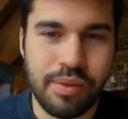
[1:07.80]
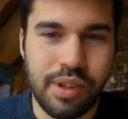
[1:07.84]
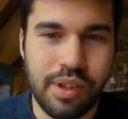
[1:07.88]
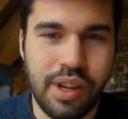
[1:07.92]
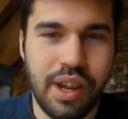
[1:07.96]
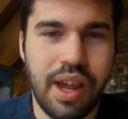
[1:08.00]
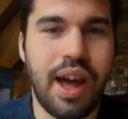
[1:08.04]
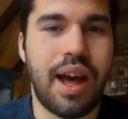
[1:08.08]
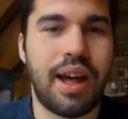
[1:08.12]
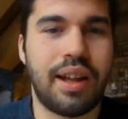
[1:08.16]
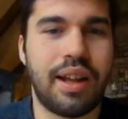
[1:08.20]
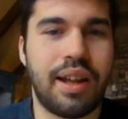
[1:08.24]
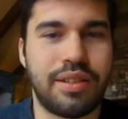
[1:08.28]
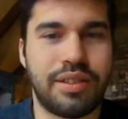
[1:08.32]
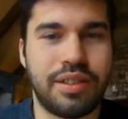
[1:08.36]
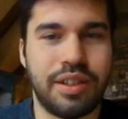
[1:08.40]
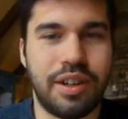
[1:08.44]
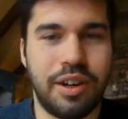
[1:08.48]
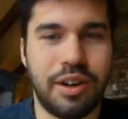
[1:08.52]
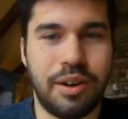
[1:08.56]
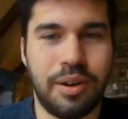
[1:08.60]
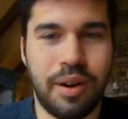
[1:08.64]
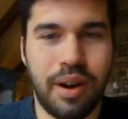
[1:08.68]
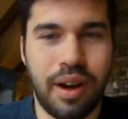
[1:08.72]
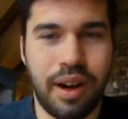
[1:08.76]
Yeah,
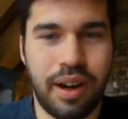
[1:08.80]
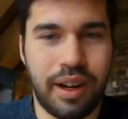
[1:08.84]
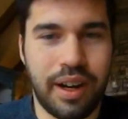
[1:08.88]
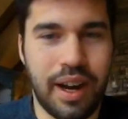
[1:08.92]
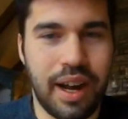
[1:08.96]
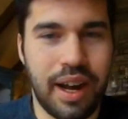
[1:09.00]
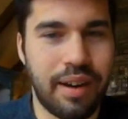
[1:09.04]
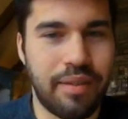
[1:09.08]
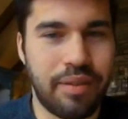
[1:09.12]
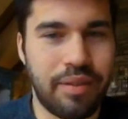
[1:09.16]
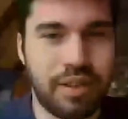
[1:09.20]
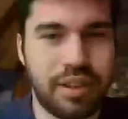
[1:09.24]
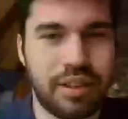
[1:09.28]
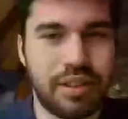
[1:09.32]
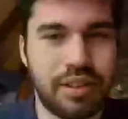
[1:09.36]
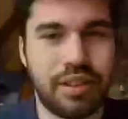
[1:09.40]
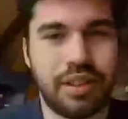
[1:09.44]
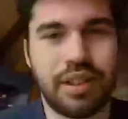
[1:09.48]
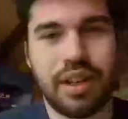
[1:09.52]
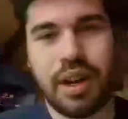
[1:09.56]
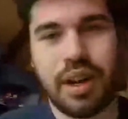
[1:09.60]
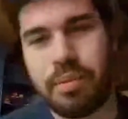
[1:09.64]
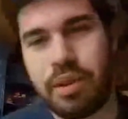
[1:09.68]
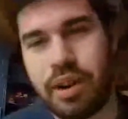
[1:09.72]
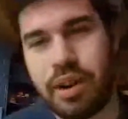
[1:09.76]
so kind of
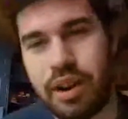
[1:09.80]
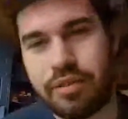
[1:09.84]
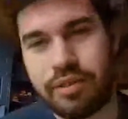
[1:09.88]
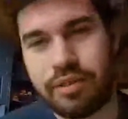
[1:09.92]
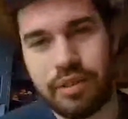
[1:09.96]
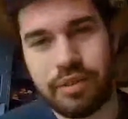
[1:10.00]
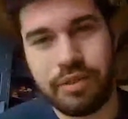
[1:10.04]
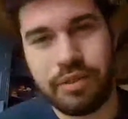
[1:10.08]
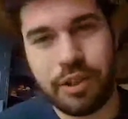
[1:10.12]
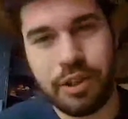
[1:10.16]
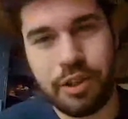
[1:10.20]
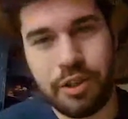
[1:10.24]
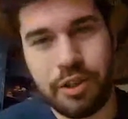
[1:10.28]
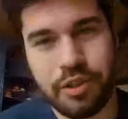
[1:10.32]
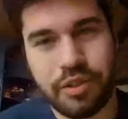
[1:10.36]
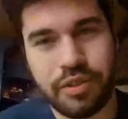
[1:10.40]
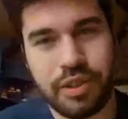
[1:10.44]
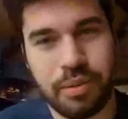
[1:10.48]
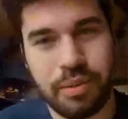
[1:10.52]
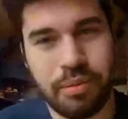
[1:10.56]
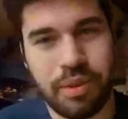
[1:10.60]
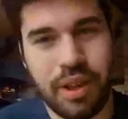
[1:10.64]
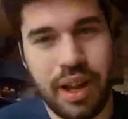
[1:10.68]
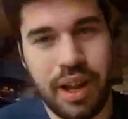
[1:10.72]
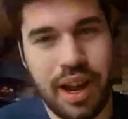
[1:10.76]
coming off of news
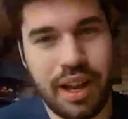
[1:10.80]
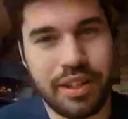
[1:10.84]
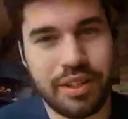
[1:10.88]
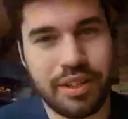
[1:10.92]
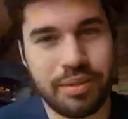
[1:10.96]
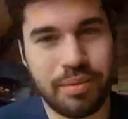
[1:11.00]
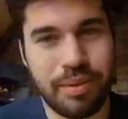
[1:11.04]
from last